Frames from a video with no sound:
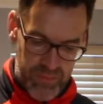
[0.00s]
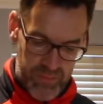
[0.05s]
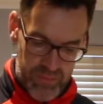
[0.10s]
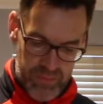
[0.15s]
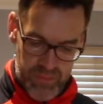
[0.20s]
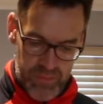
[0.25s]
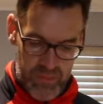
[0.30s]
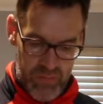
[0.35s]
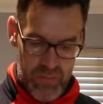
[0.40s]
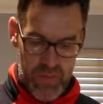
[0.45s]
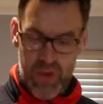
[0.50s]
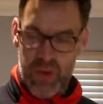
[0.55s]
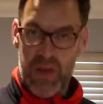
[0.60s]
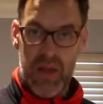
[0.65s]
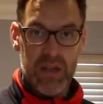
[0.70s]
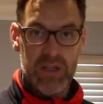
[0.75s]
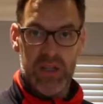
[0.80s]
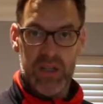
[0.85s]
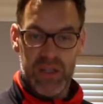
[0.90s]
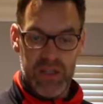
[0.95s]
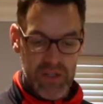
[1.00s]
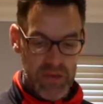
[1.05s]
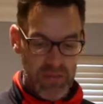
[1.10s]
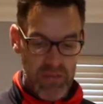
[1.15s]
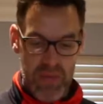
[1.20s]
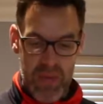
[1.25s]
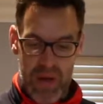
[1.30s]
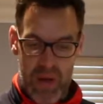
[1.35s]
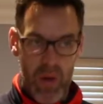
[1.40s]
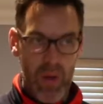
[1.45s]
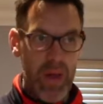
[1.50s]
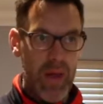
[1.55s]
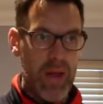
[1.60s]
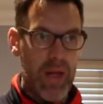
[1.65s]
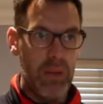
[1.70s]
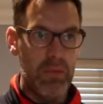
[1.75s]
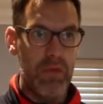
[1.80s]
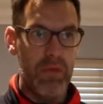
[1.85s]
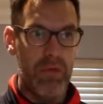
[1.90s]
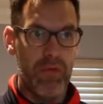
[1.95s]
I can actually smell that
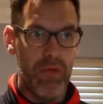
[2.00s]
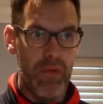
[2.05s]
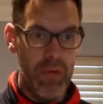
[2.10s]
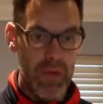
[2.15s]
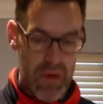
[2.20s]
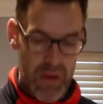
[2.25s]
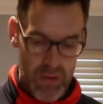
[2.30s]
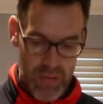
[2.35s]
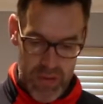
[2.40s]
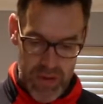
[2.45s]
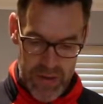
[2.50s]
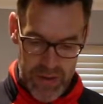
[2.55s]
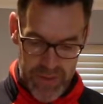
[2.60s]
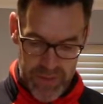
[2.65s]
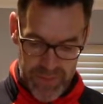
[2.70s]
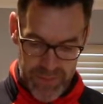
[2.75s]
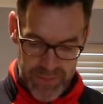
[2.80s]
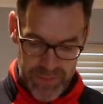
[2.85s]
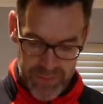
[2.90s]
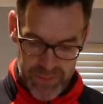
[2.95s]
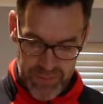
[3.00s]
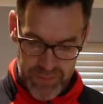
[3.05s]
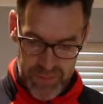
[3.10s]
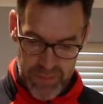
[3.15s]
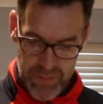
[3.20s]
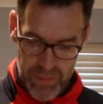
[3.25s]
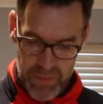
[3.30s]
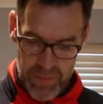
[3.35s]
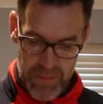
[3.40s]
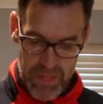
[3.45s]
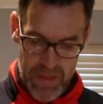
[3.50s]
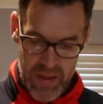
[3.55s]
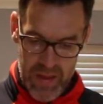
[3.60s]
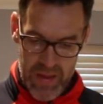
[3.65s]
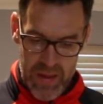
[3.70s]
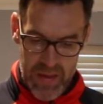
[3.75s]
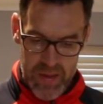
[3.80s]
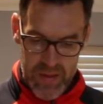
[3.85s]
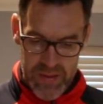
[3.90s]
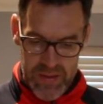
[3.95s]
coming through now already.
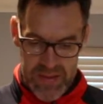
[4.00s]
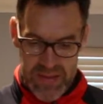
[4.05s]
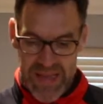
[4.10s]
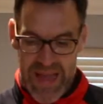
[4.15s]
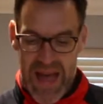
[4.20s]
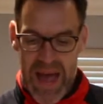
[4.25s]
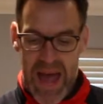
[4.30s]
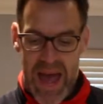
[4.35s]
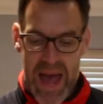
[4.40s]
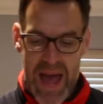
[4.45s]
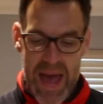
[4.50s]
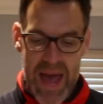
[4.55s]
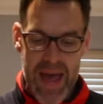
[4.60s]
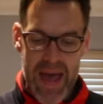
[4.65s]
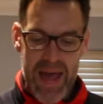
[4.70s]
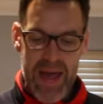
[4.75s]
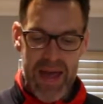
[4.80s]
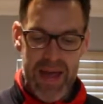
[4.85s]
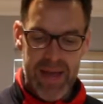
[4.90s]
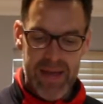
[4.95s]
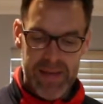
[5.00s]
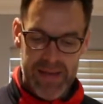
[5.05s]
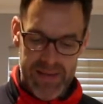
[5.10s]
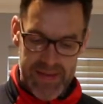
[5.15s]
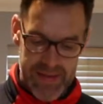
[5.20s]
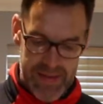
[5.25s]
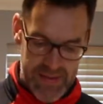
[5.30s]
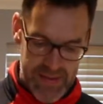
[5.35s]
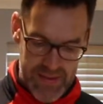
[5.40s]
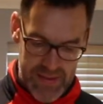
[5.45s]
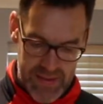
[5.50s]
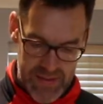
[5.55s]
It's nice.